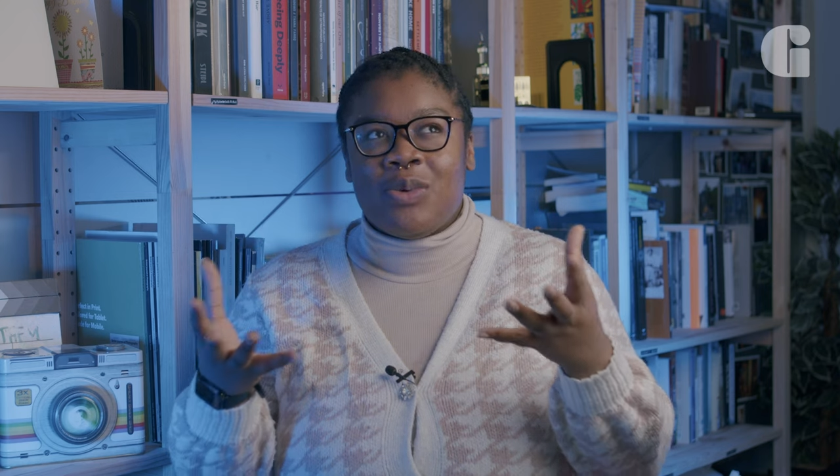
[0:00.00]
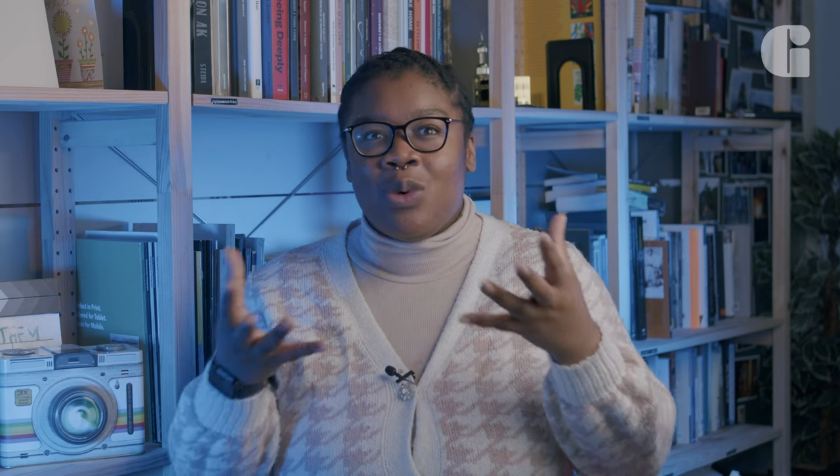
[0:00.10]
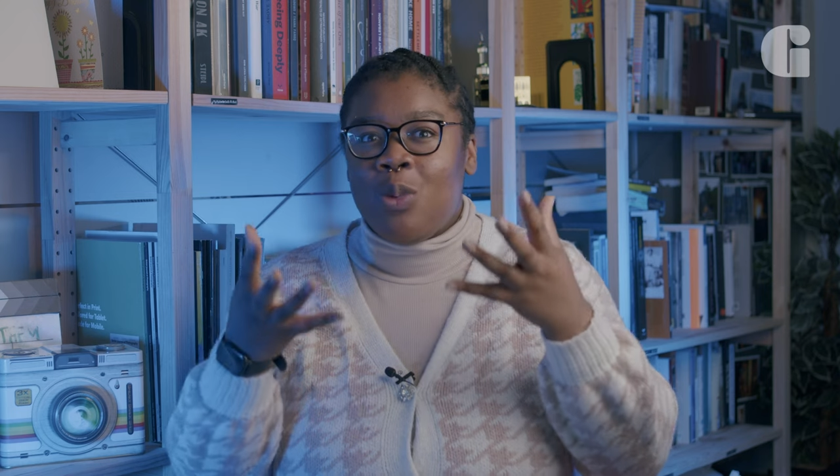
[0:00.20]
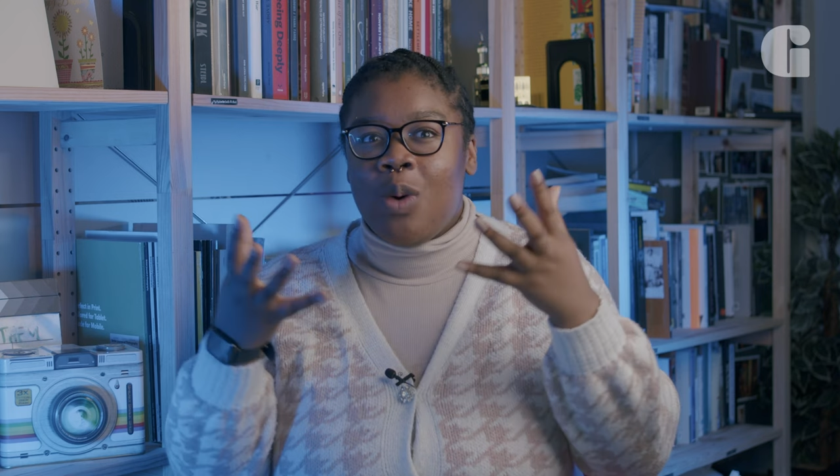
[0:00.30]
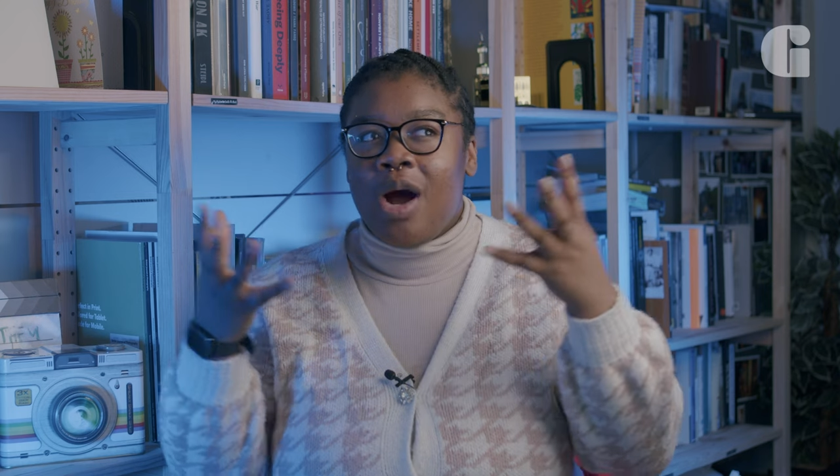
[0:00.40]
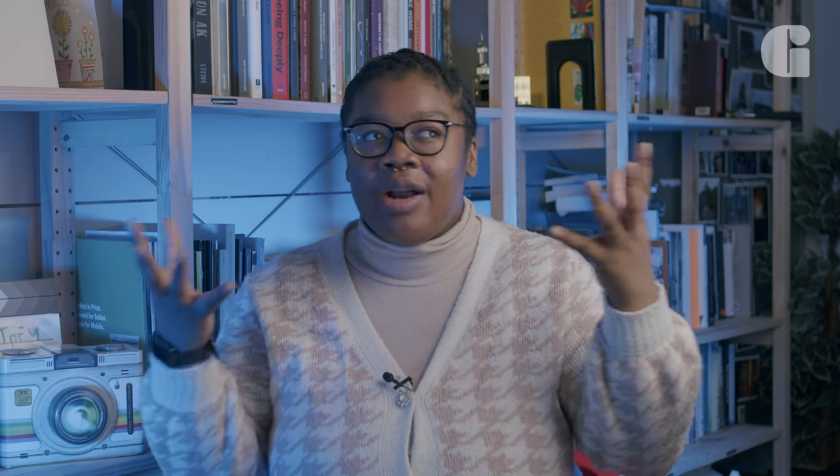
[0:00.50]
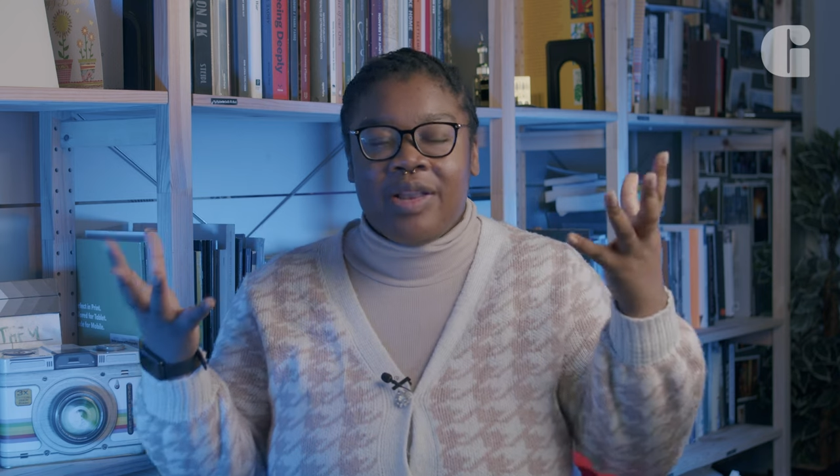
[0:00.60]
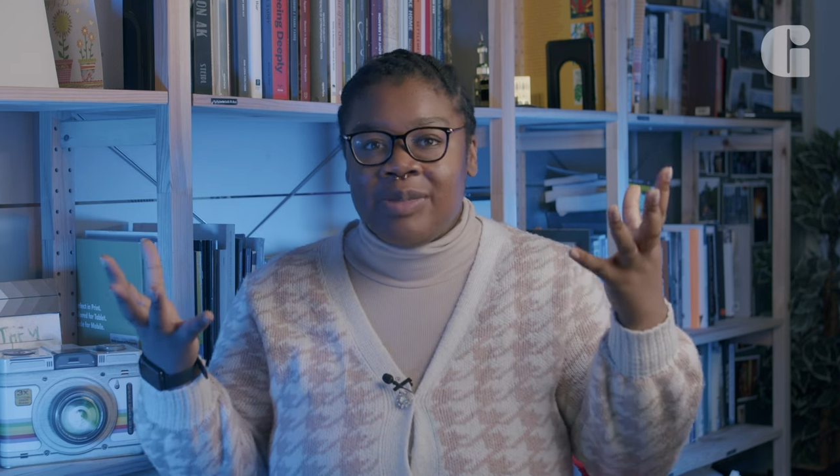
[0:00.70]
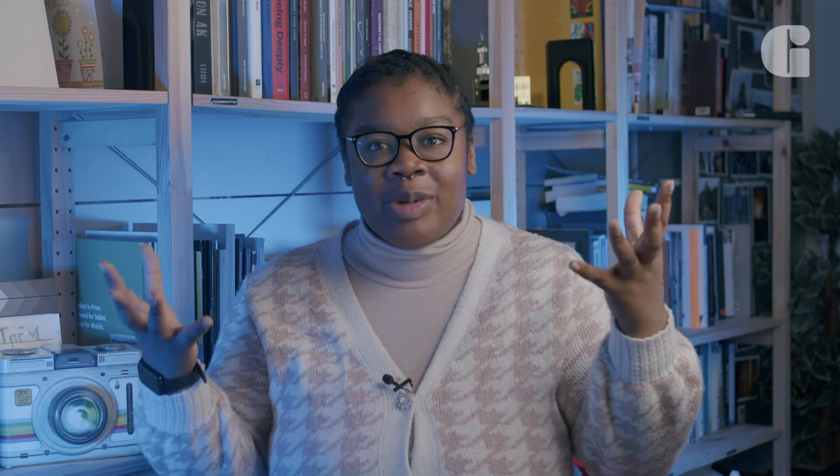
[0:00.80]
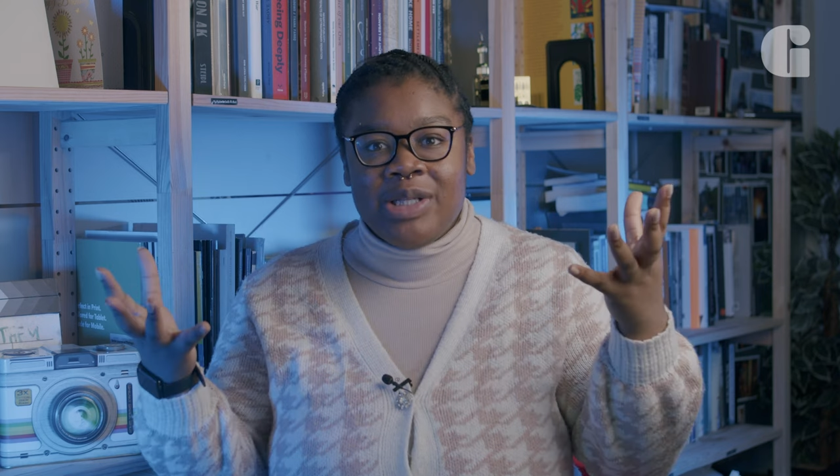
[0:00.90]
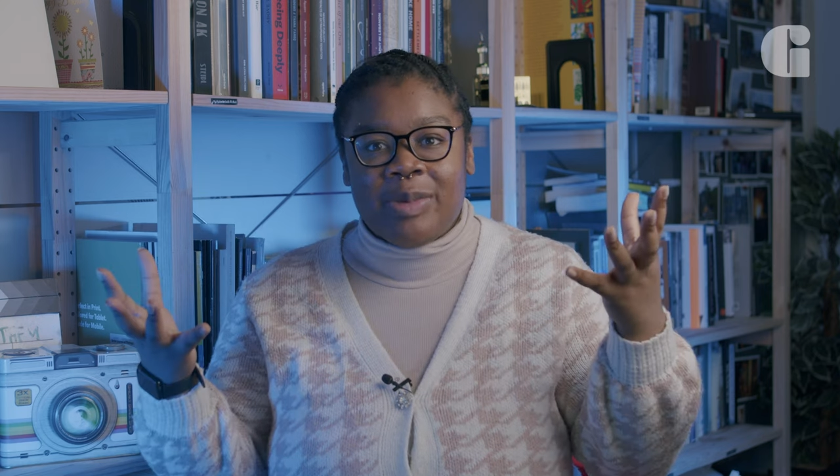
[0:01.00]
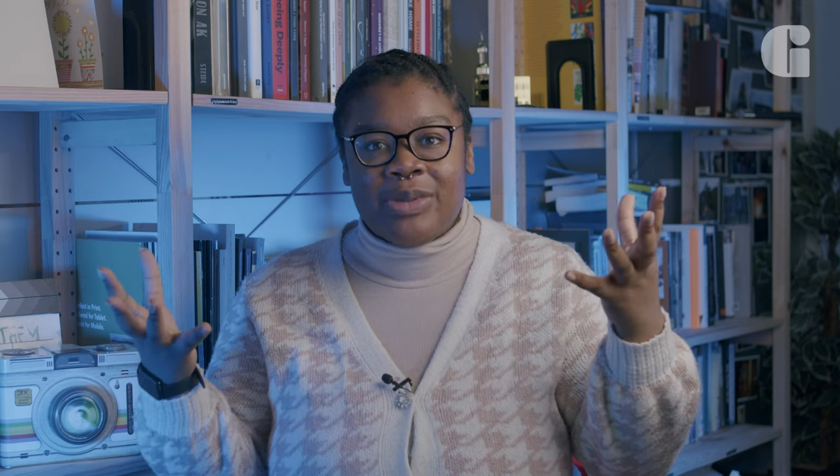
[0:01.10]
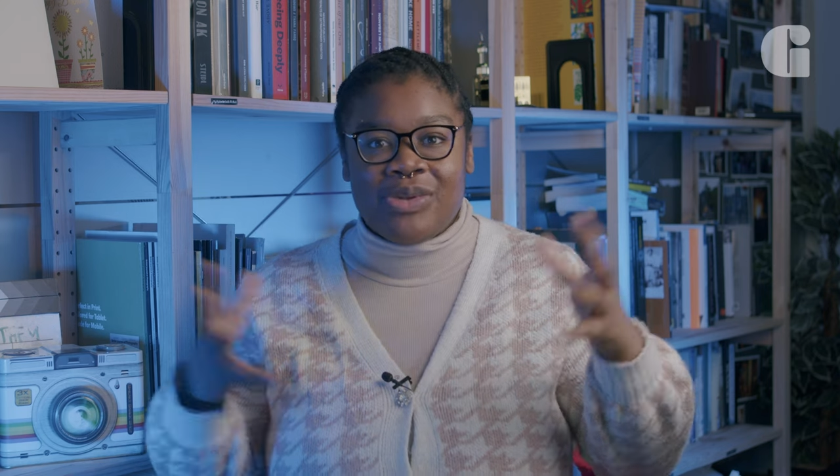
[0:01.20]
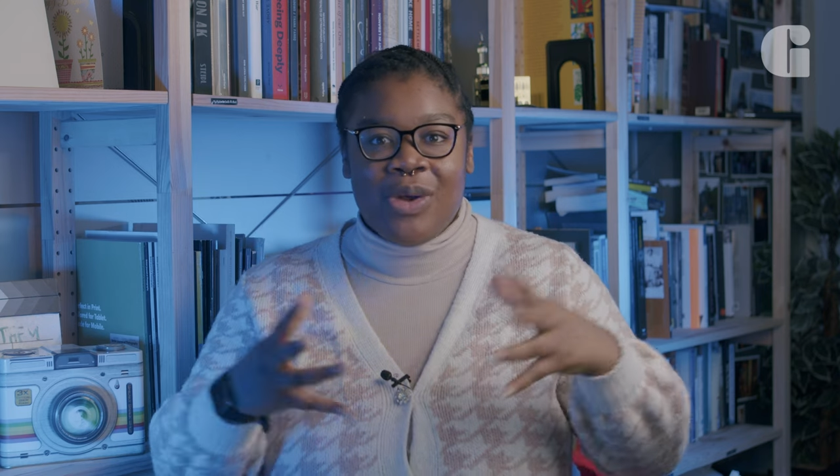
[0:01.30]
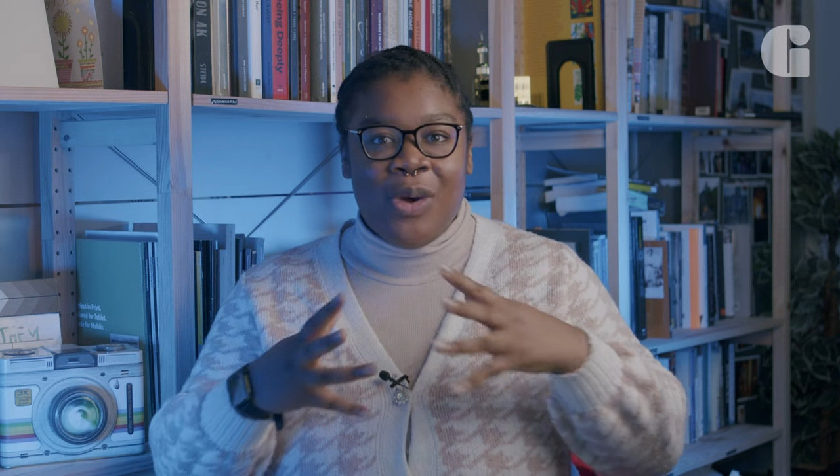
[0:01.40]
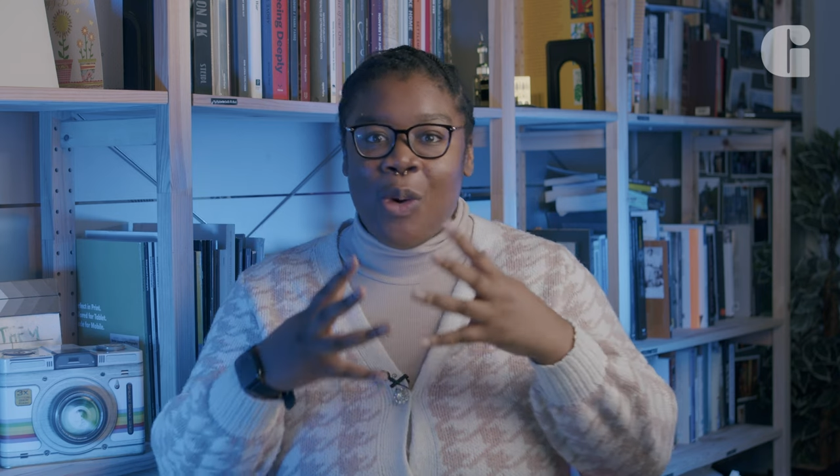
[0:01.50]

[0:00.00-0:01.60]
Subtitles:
what are these principles?